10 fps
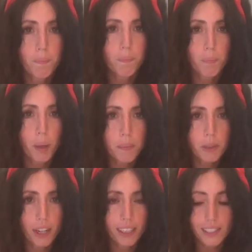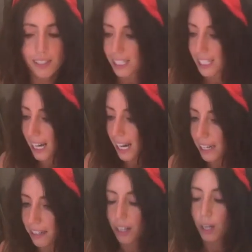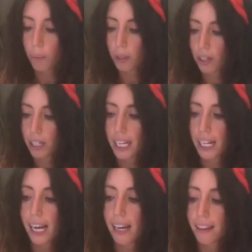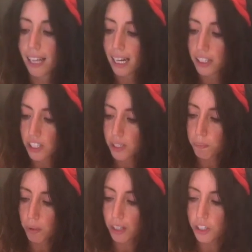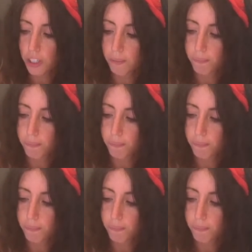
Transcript: pop your grey lid to the side. We're going to get our largest brush.